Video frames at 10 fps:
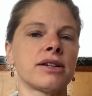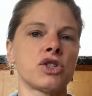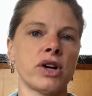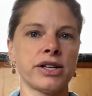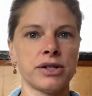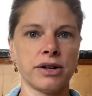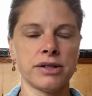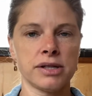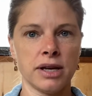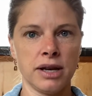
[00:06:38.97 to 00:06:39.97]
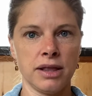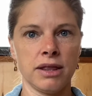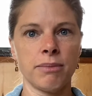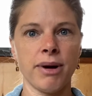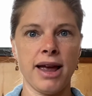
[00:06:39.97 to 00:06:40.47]
stressors
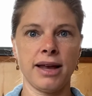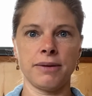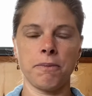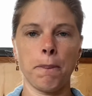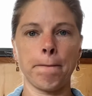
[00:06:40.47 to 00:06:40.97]
in the brain.